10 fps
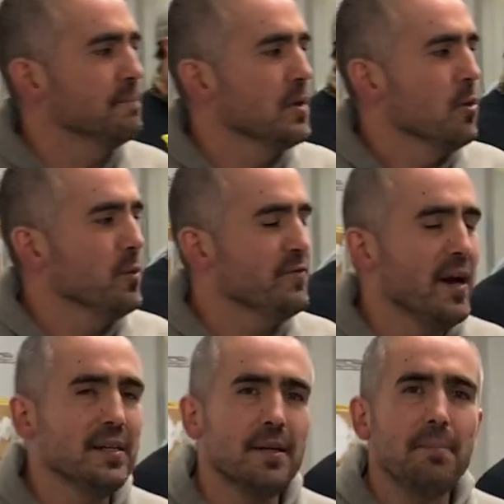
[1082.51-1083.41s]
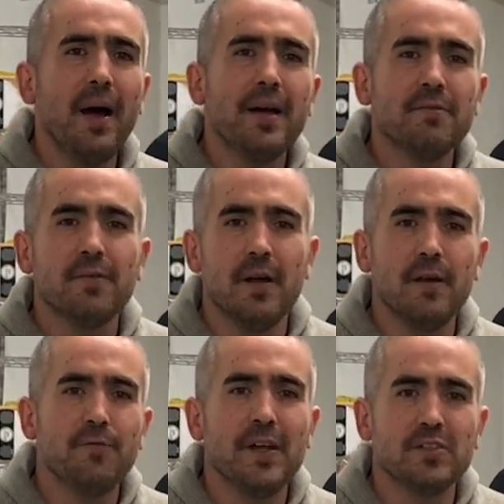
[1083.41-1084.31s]
We've kind of combined
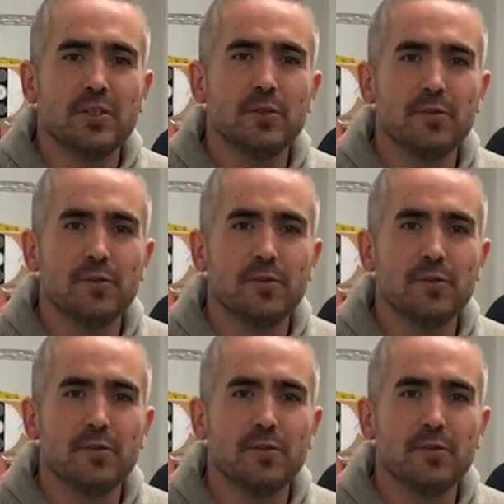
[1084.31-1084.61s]
phase 2 and